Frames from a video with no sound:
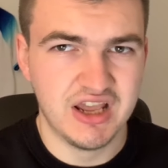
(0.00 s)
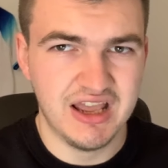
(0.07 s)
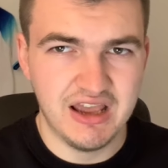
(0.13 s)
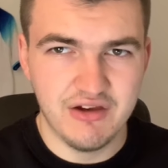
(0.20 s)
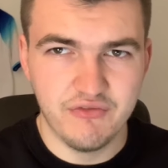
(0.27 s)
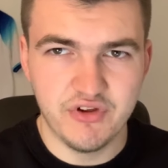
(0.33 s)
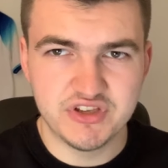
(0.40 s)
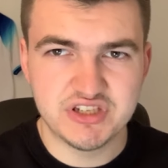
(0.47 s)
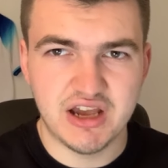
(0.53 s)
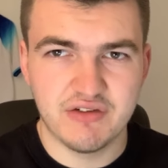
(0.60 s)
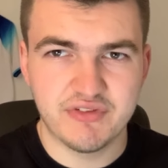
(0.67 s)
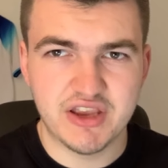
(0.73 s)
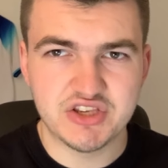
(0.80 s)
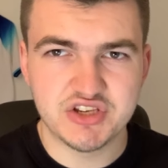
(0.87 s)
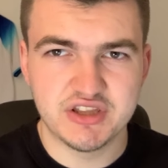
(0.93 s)
that
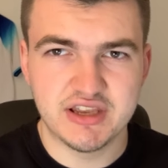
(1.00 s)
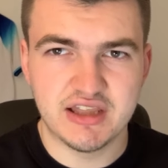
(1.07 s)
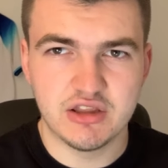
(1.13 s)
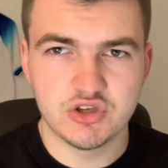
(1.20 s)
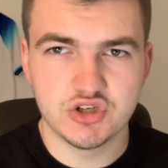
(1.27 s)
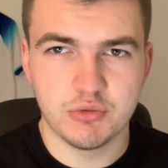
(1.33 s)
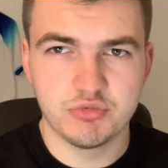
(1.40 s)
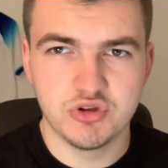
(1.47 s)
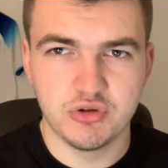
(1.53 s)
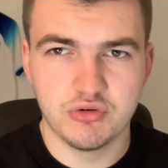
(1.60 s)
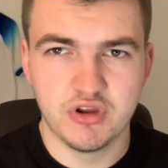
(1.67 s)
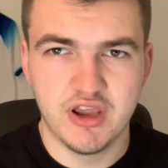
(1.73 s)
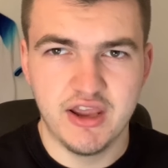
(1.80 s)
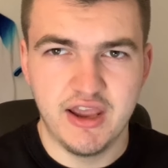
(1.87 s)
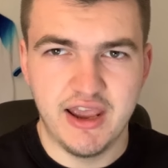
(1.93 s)
Southgate's going to get the job done
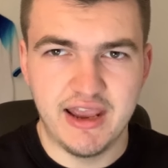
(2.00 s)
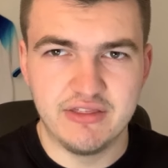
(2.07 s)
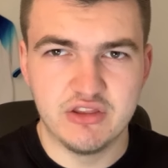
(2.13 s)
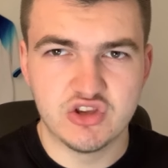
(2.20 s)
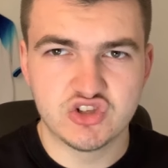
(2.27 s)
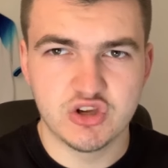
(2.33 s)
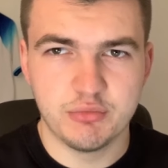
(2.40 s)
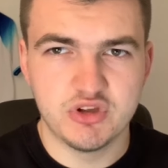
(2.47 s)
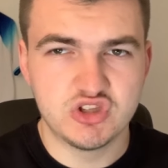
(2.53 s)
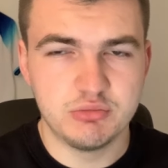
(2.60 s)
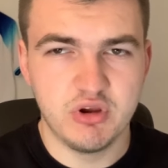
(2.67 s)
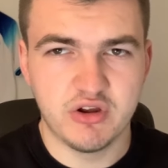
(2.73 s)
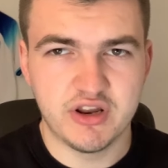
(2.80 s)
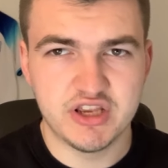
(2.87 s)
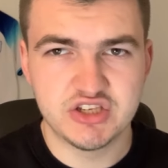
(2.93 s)
in the summer, to be
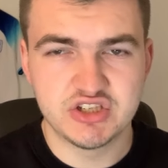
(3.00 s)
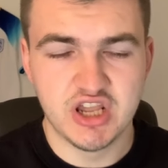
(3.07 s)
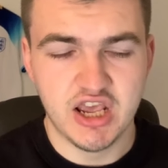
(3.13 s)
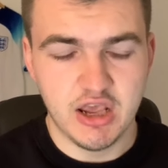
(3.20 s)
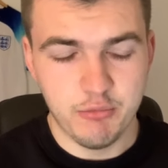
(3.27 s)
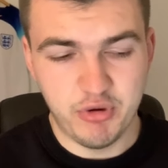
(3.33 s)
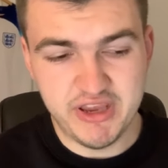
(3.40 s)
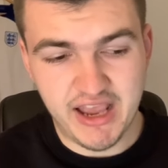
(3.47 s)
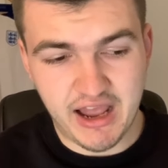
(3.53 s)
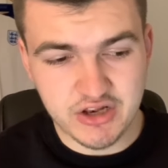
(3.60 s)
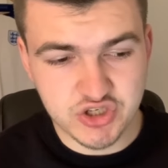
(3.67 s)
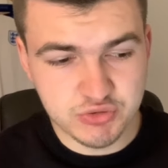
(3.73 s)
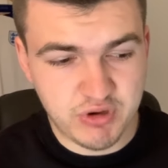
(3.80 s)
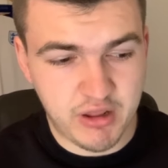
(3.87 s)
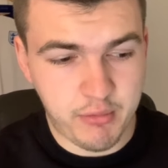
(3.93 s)
honest. But yeah, I
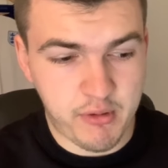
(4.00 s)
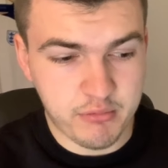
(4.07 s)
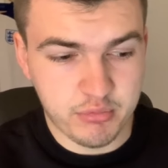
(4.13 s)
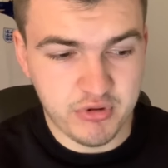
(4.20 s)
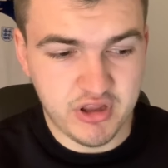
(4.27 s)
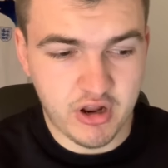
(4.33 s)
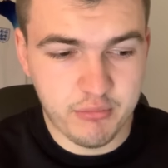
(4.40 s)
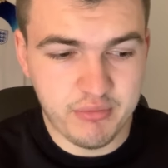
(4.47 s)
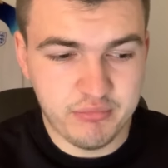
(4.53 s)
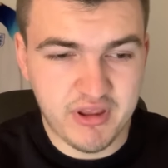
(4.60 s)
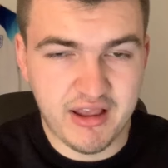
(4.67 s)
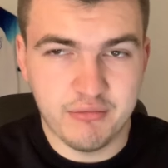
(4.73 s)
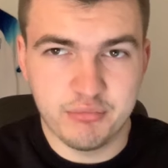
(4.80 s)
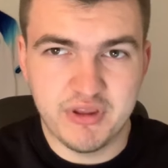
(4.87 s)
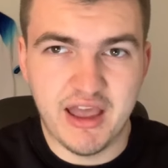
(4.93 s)
just want
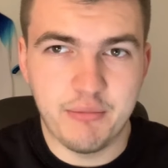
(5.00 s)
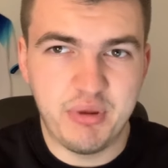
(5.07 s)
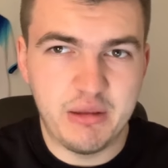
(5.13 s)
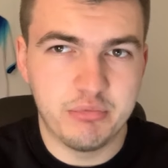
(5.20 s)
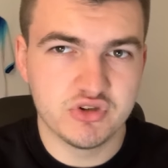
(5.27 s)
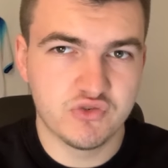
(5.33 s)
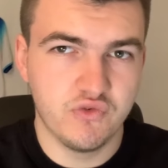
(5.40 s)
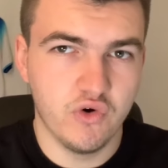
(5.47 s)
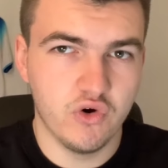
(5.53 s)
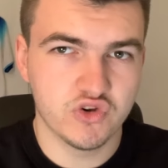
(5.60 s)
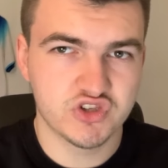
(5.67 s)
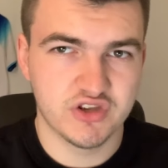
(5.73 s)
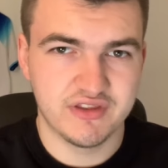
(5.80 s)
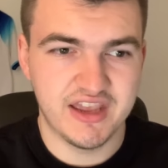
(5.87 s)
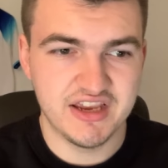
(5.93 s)
to get people's thoughts
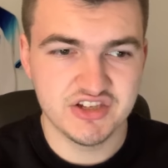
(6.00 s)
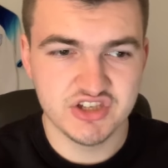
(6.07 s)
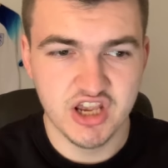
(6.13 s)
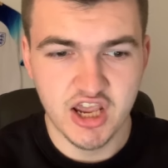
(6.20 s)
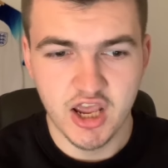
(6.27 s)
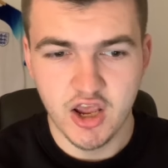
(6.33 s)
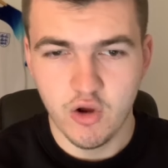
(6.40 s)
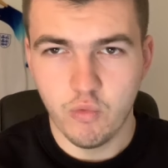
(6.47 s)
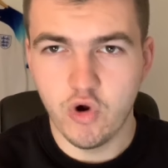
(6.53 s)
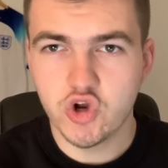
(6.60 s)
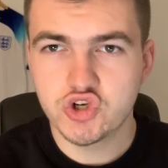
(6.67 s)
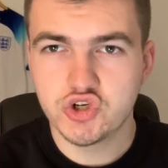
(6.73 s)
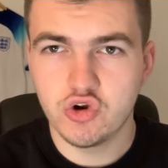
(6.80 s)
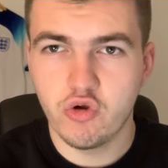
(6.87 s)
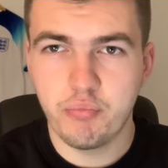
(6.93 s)
on this.
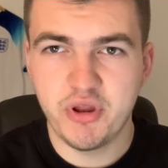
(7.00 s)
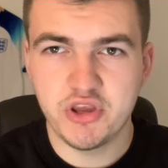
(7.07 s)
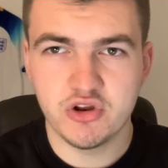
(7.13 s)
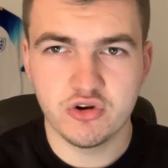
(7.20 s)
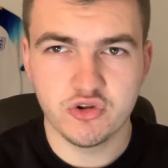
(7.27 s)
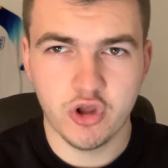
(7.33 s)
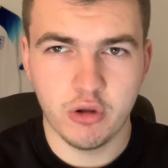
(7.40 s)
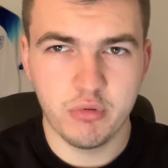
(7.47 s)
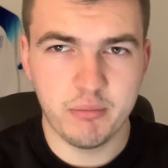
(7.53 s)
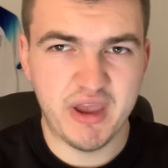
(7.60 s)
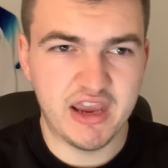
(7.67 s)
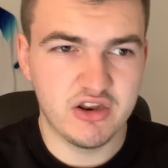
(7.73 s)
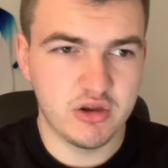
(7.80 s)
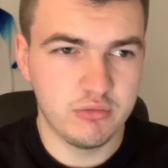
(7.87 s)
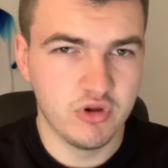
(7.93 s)
What's your opinion on Kobbie
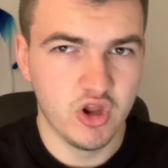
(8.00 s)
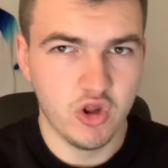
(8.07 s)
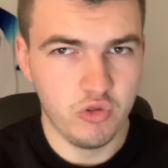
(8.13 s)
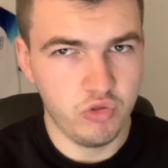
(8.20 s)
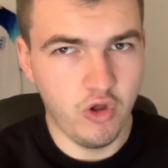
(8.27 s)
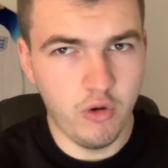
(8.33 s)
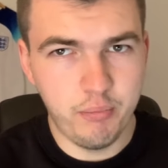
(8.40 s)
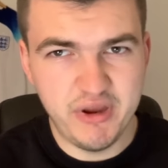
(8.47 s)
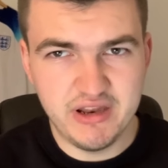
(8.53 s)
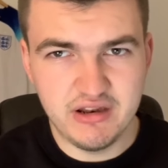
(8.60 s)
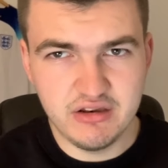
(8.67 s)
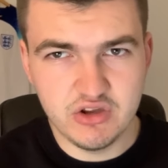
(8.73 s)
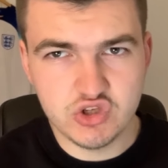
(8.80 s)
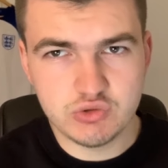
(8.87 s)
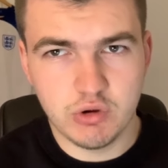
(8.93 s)
Mainoo not being in
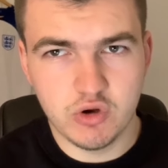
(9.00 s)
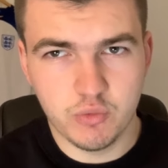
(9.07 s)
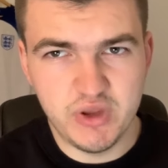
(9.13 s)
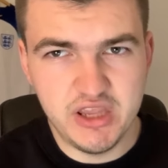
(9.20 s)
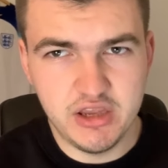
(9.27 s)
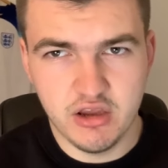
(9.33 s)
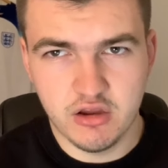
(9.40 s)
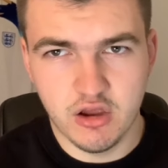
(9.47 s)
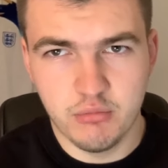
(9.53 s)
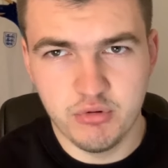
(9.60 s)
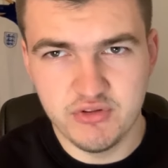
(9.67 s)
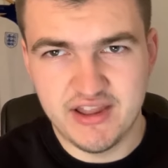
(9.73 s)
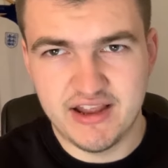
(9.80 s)
the squad a week ago, but now